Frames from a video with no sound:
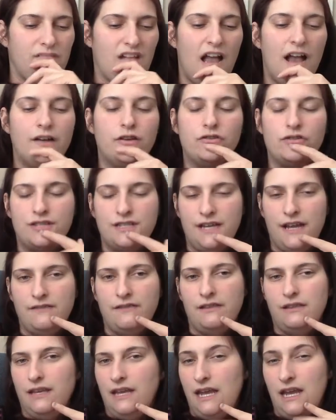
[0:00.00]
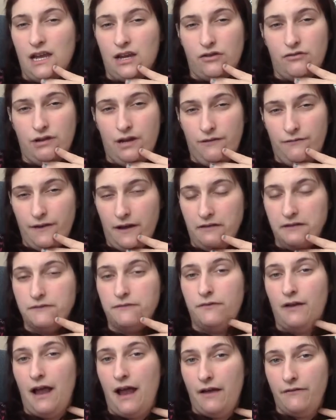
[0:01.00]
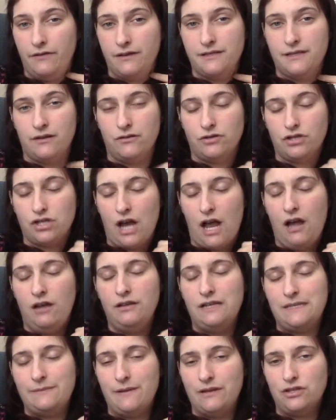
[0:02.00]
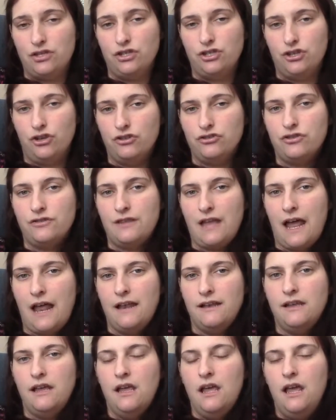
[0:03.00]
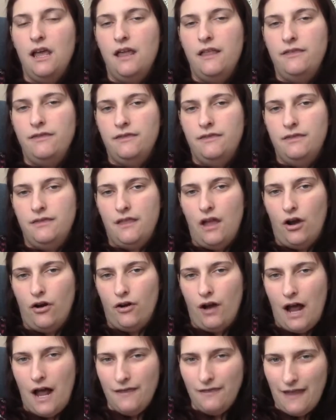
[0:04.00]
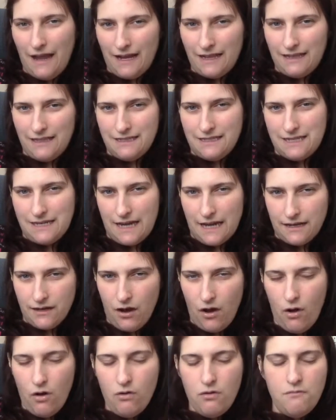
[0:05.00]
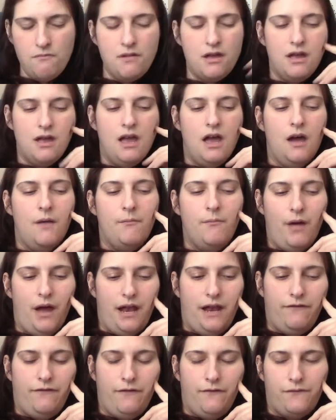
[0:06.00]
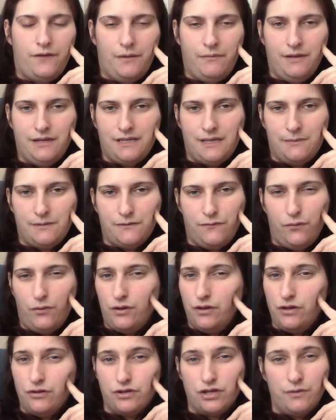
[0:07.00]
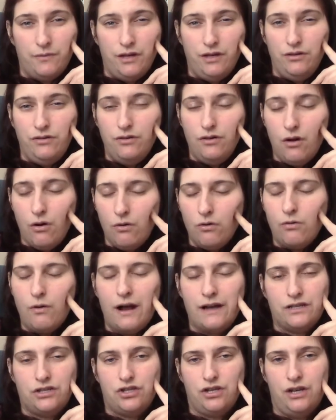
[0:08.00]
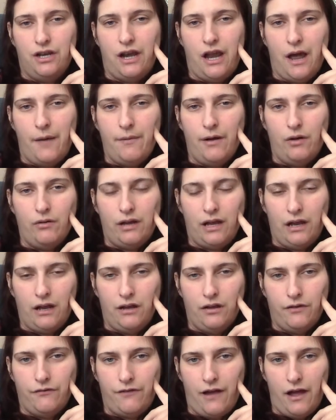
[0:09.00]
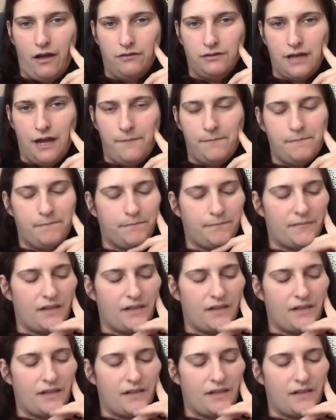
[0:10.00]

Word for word: understand that they can't create files for every single child, especially children that are unlikely to get a home, but if a family steps forward, there should be no question about getting the file done.